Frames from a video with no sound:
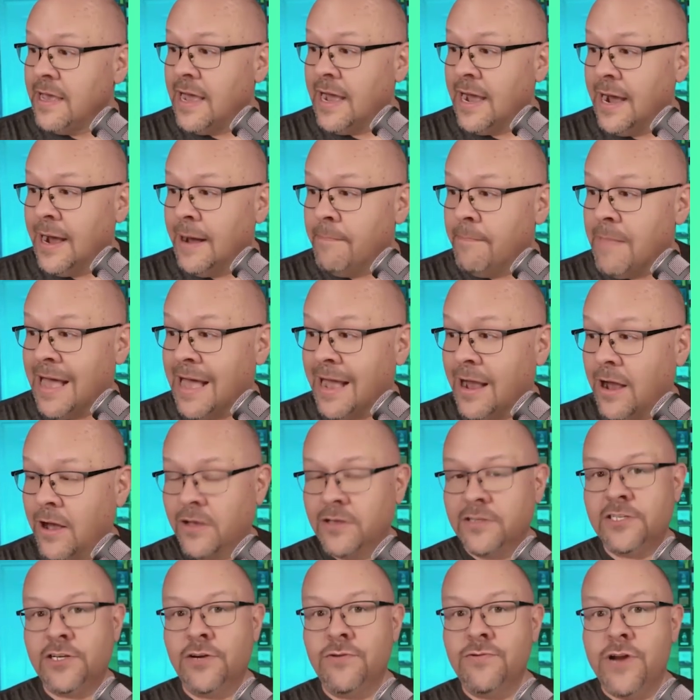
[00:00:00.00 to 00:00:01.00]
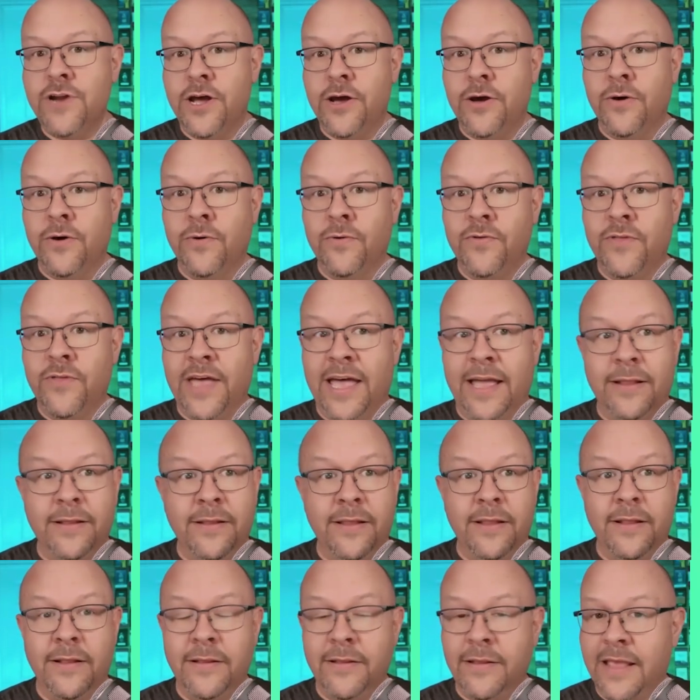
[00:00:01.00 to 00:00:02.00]
I also know that
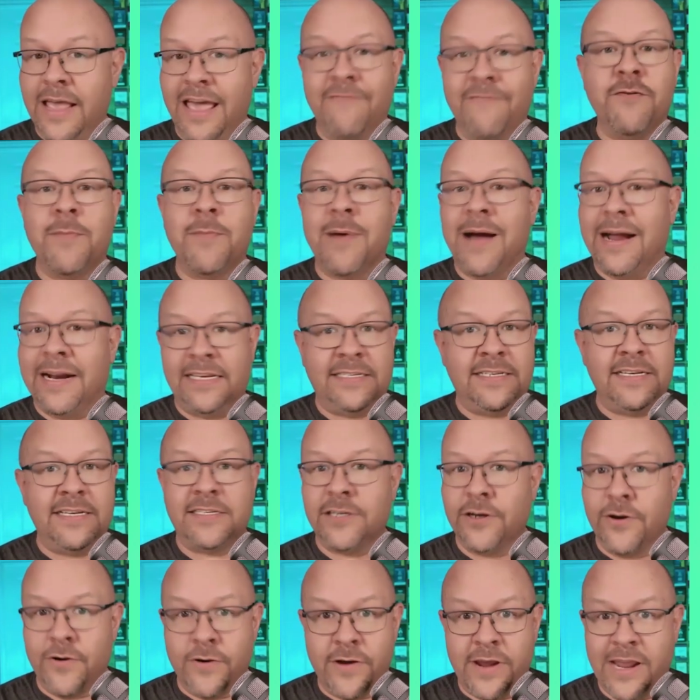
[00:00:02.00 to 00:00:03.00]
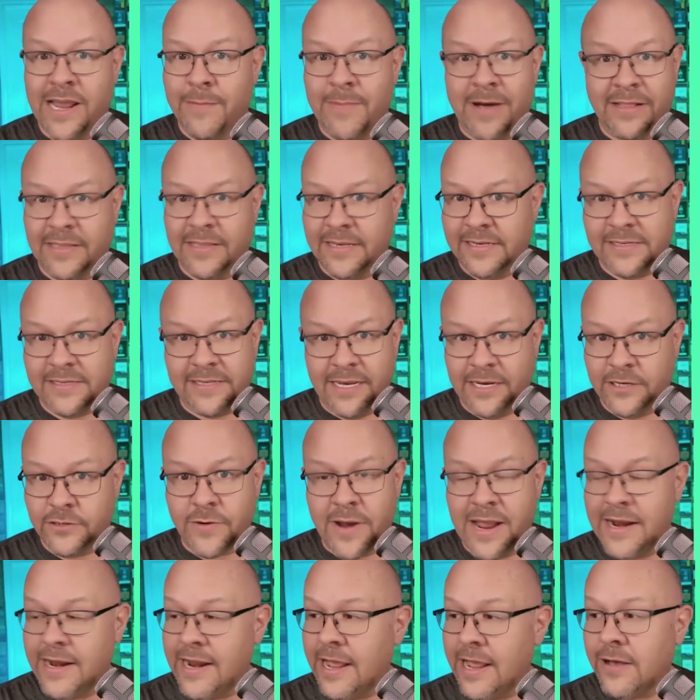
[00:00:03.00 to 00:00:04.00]
everybody's disagreeing about these things
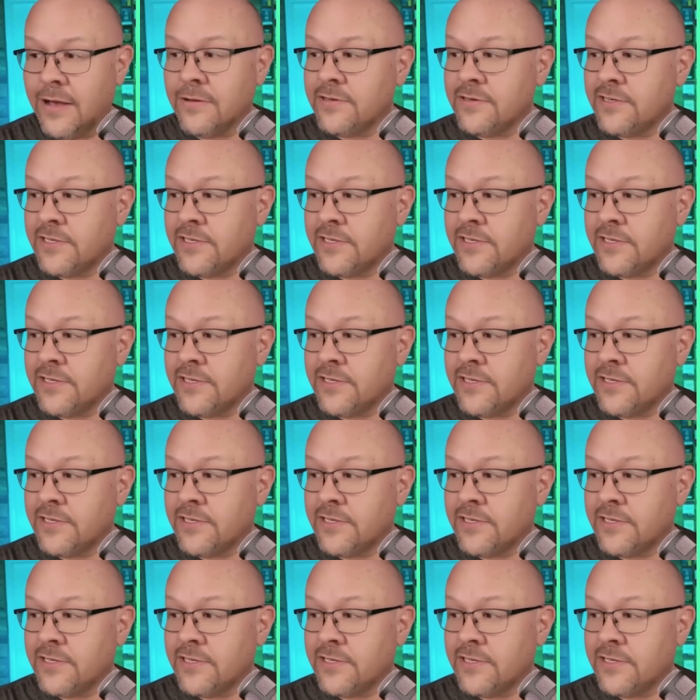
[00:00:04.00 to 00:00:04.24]
right now.